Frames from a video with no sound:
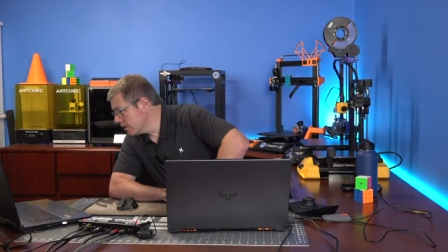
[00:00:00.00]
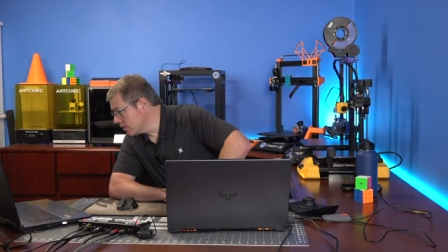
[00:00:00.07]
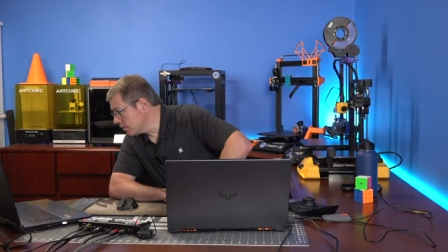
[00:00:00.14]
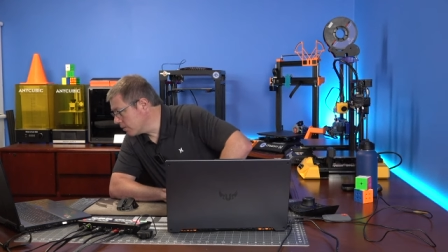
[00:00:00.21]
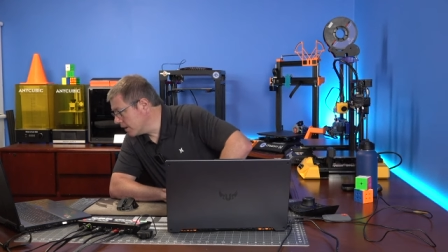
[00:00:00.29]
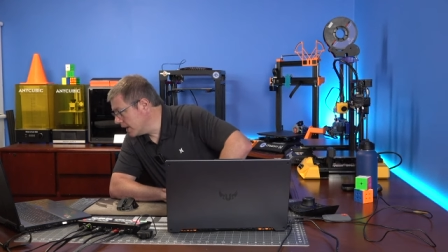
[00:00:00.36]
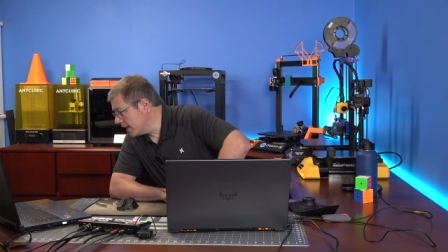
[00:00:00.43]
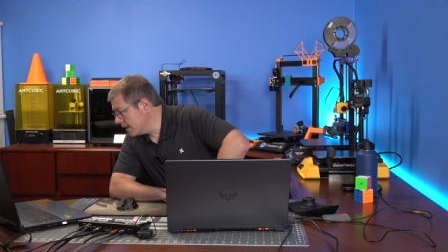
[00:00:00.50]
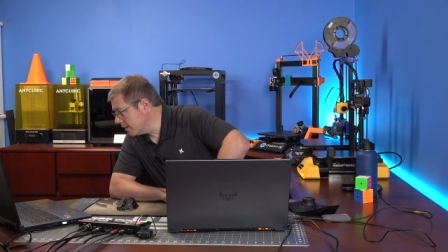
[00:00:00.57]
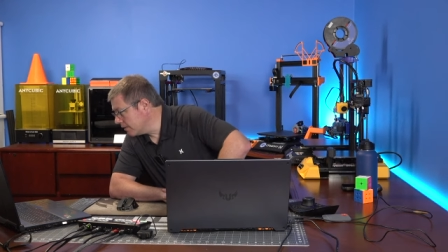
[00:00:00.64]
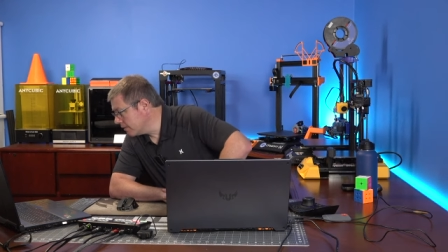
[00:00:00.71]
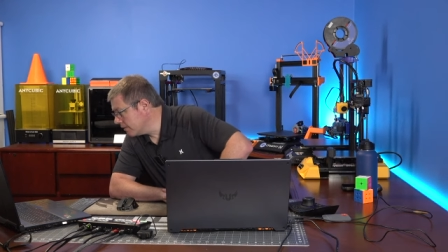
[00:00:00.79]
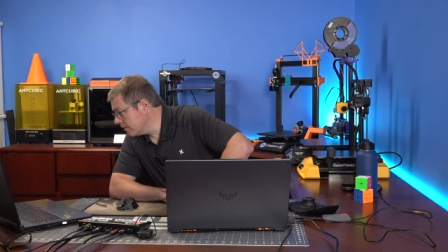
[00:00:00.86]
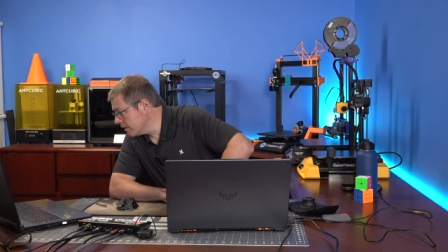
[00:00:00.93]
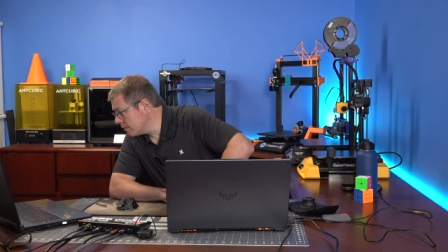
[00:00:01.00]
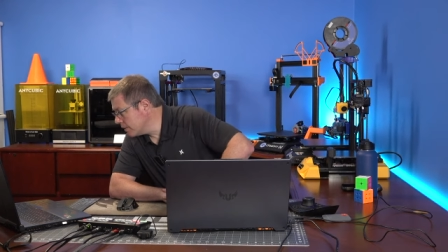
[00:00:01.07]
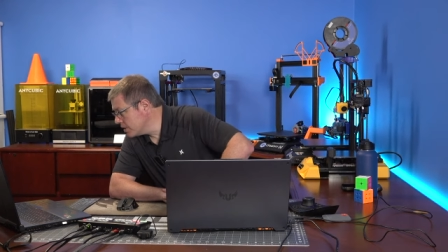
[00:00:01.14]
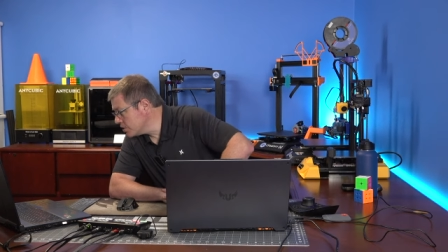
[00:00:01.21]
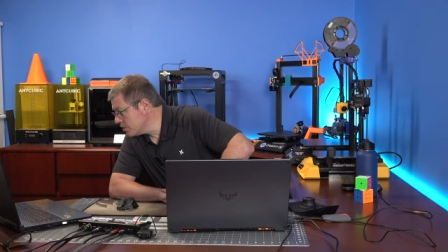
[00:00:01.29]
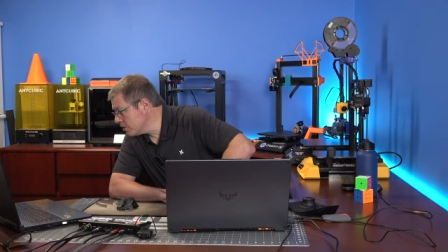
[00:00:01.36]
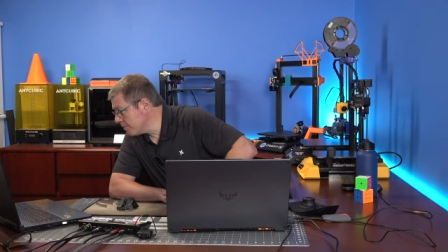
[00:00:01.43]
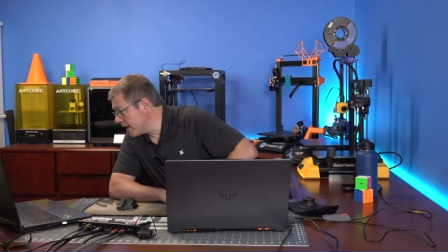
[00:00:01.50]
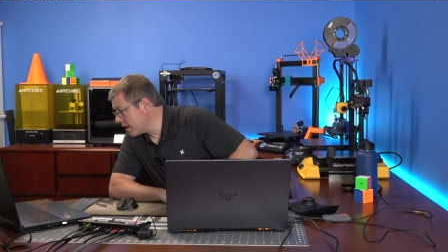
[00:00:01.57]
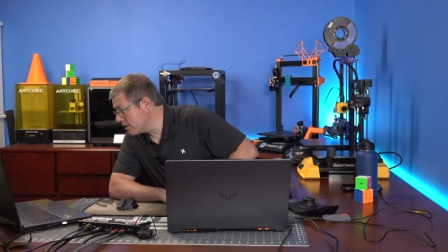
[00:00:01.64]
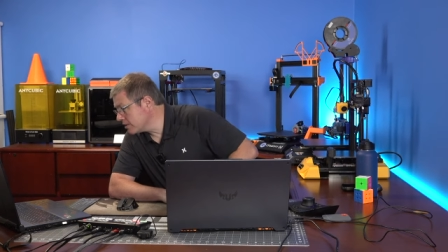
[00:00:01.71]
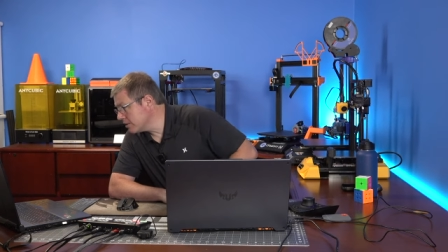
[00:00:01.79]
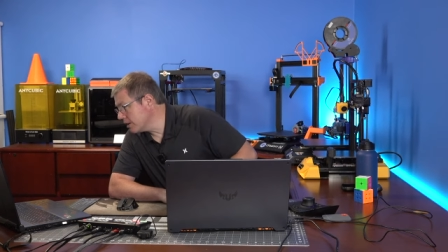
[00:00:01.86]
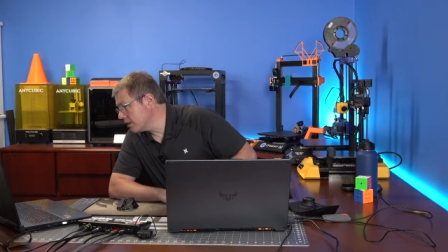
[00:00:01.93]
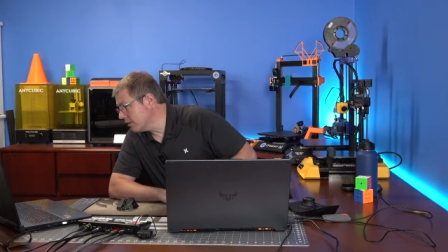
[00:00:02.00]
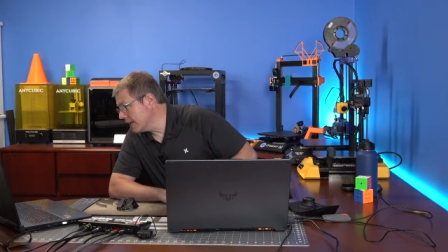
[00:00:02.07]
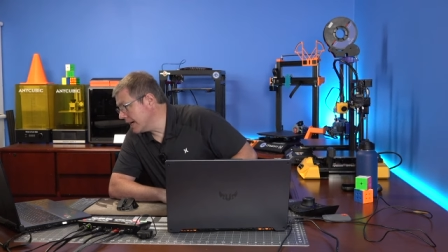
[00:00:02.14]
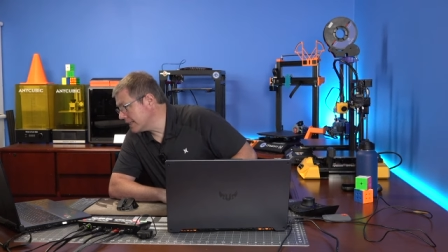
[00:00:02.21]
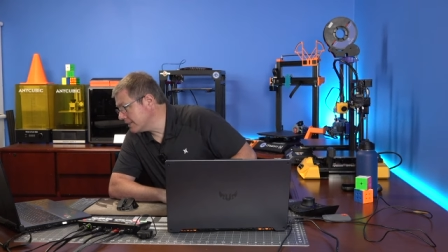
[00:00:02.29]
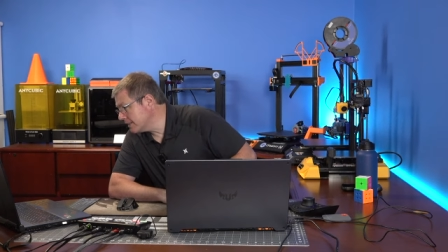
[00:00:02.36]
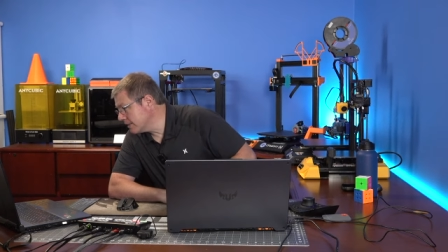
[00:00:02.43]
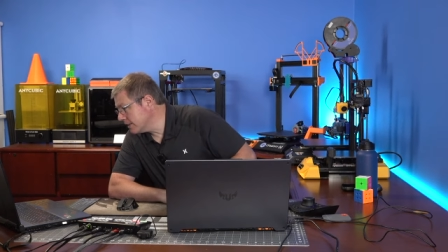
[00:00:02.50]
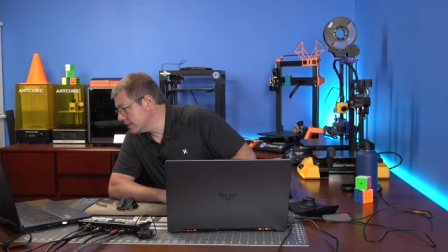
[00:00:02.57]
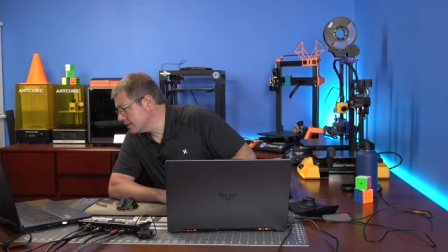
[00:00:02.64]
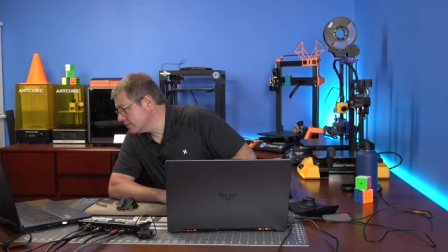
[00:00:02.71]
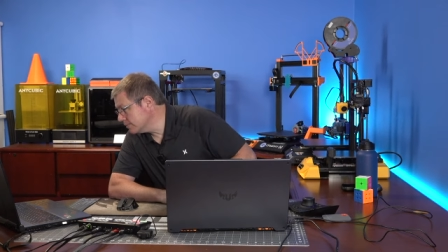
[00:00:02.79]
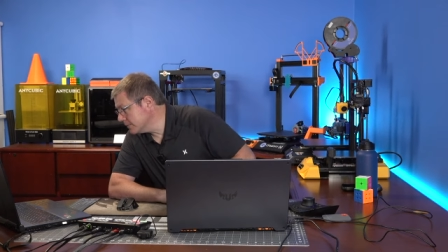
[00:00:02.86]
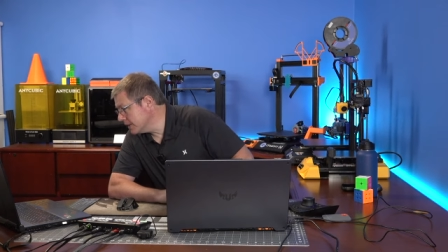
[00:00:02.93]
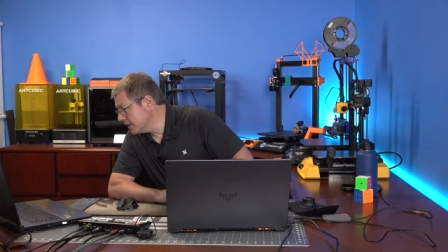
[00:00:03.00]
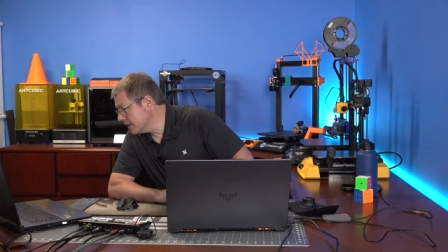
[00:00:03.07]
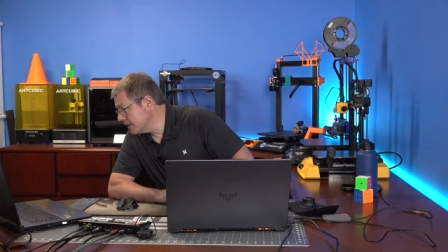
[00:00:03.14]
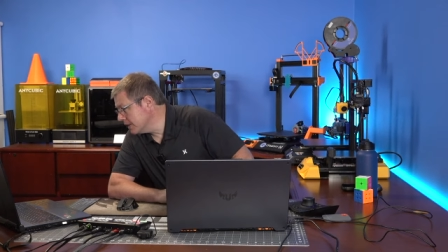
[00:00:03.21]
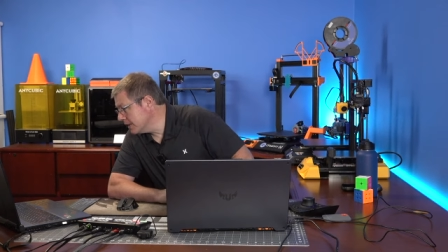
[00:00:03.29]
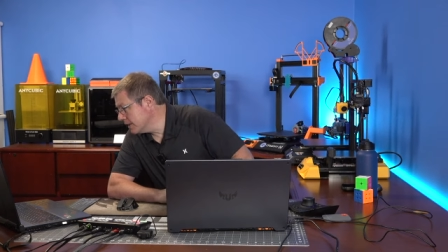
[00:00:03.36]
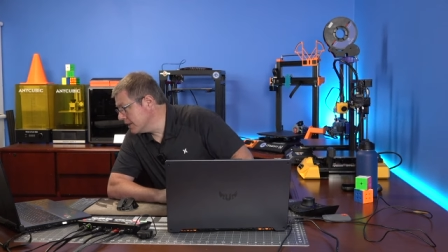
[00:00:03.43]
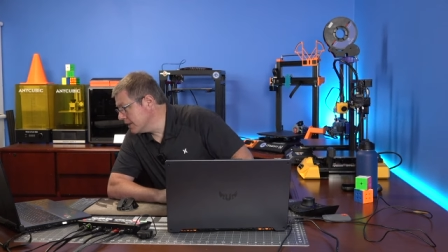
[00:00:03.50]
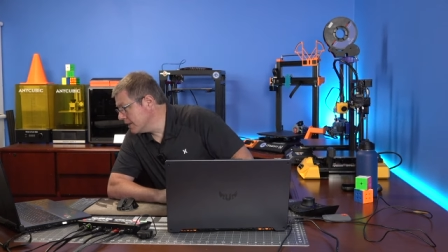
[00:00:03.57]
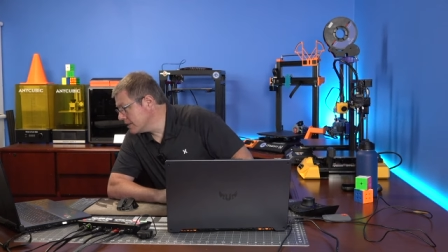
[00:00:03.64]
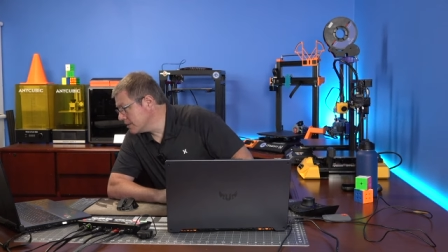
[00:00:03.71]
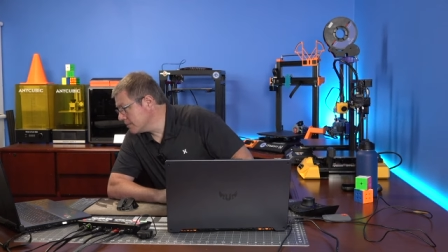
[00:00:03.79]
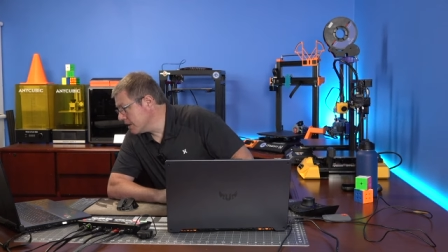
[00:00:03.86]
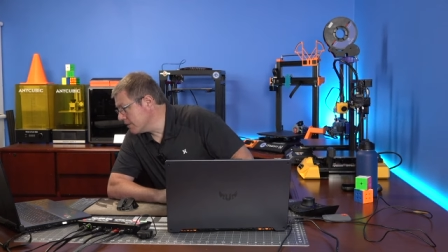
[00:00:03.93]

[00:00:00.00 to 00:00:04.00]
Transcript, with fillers: Ray, the original Battlestar Galactica isn't my